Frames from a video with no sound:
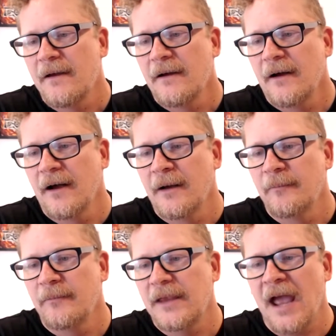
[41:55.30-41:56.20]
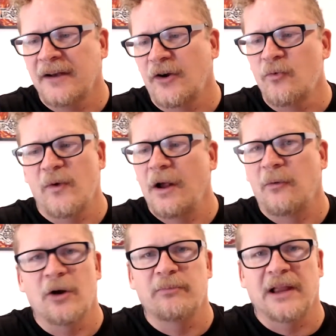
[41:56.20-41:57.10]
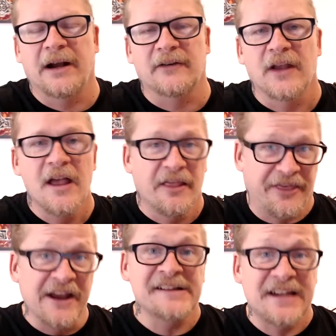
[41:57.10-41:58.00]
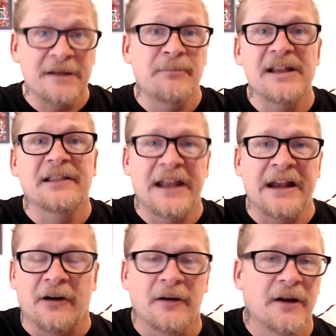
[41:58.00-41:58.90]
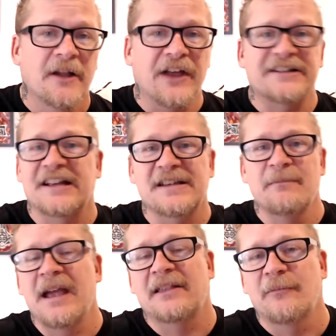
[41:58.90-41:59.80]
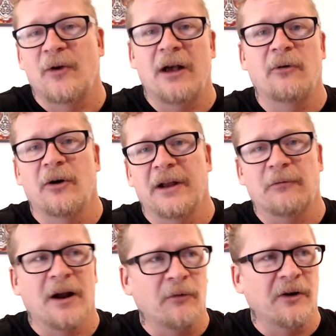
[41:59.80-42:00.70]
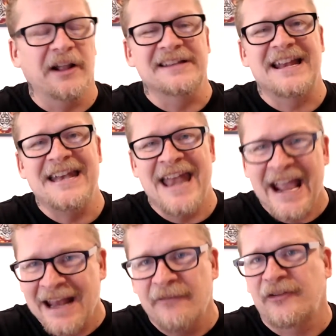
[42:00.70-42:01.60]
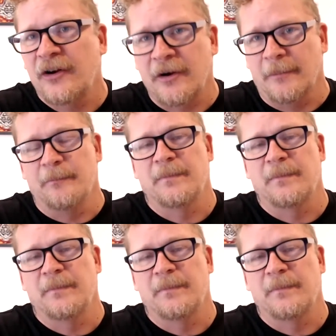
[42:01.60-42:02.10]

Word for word: Um, yeah, don't railroad players. Things can be linear. That doesn't make them railroading. Railroading is a negative term.